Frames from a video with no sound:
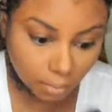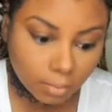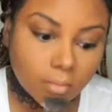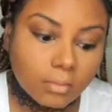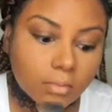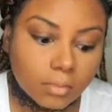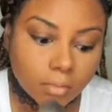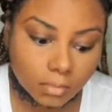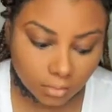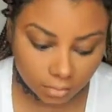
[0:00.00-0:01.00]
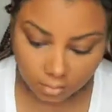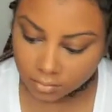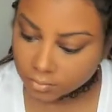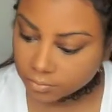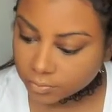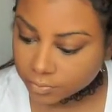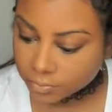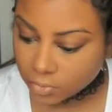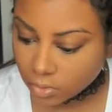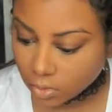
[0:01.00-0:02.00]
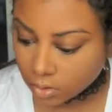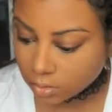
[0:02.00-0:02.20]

to remove any excess powder.